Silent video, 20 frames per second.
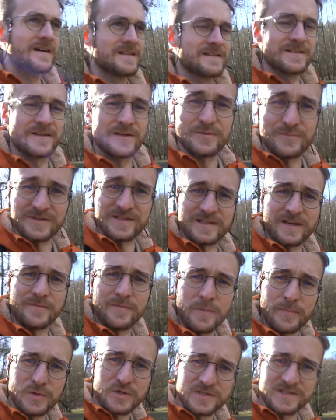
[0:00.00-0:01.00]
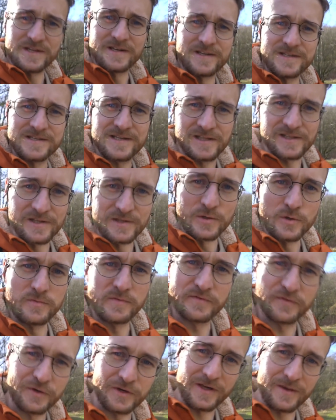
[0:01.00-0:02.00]
It's a good way to get my boots a nice clean though
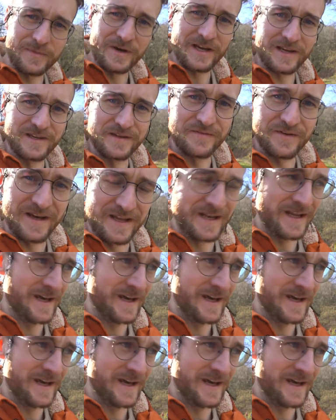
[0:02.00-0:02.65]
before I get back in the van.